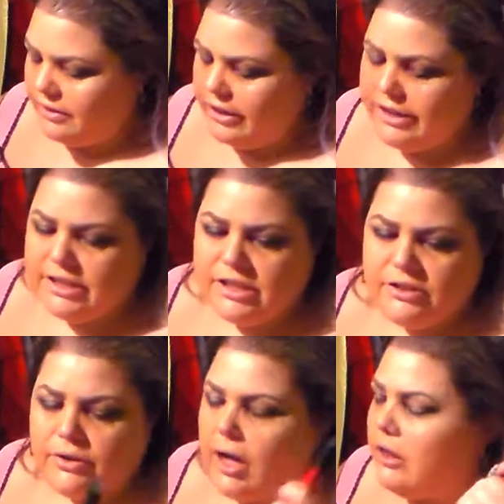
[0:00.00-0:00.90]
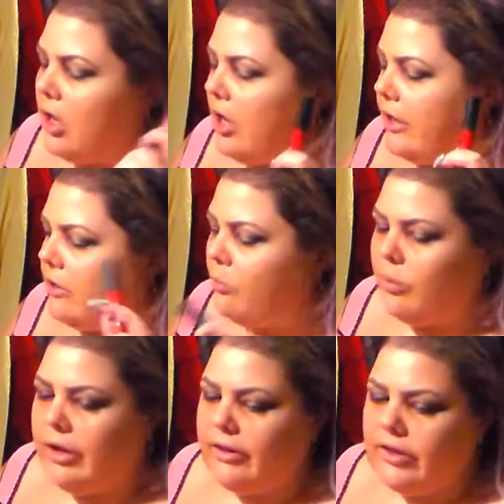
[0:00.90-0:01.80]
I'm going to do a line
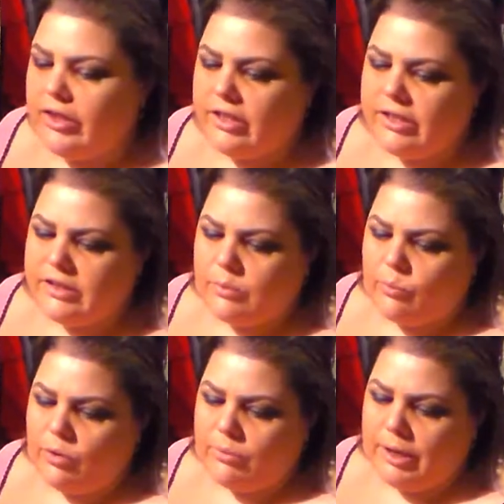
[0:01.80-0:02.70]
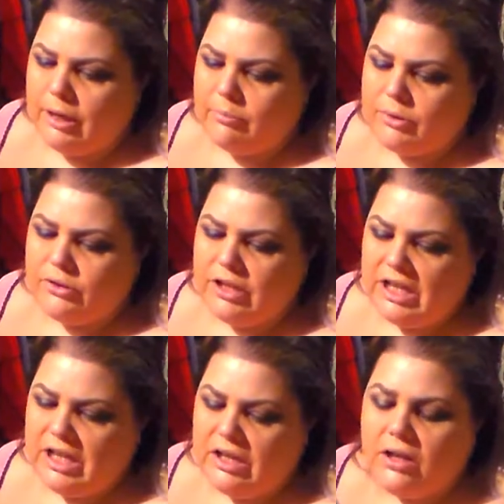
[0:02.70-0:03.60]
with this War Paint
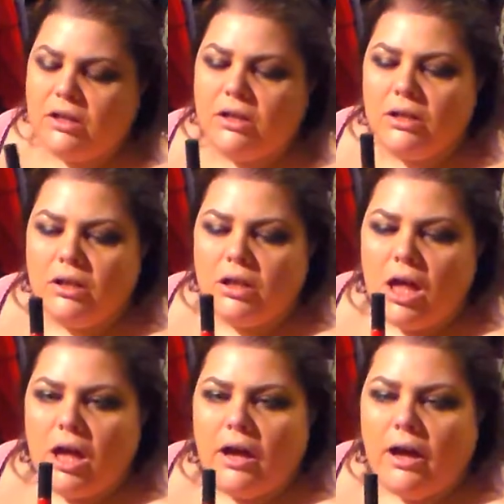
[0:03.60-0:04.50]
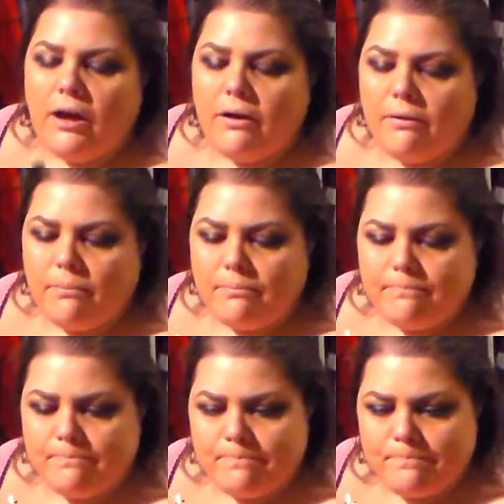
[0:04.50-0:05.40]
Beauty um,